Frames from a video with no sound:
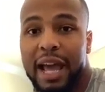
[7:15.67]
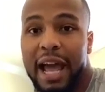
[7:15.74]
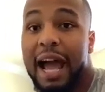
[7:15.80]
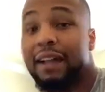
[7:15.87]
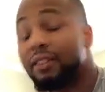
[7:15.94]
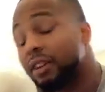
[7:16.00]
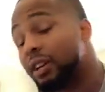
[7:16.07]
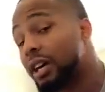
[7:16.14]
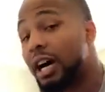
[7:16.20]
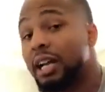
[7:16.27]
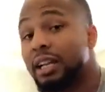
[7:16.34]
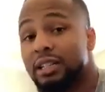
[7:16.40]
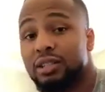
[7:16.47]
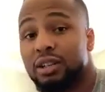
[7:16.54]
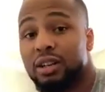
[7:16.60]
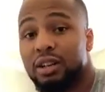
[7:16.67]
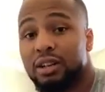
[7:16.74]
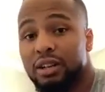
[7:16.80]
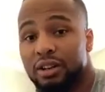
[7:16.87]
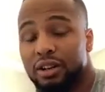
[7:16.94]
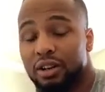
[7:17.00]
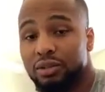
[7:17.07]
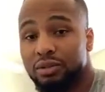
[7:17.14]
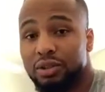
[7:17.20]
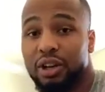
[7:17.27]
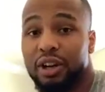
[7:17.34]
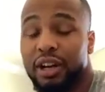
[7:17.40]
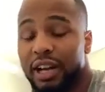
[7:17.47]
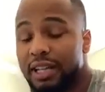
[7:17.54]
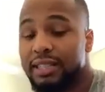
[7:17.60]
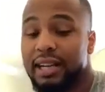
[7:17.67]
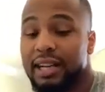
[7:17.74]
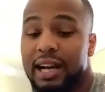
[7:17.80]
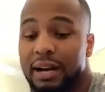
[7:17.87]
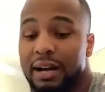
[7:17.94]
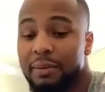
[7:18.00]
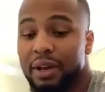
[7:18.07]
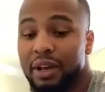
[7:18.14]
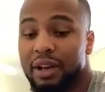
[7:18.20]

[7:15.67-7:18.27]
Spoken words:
after college, or, you know, during that time,